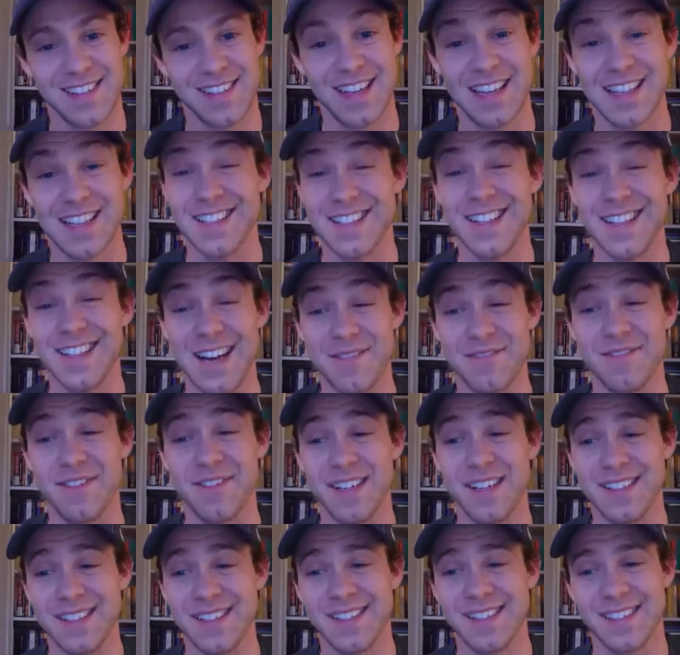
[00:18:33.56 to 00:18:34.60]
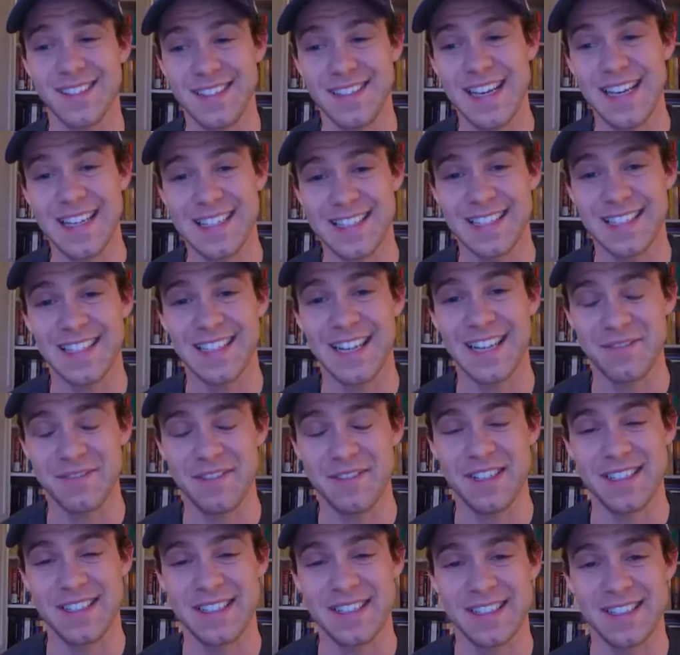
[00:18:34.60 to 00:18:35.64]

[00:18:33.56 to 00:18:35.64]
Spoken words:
It's a lot of fun. Yeah, it's a lot of fun.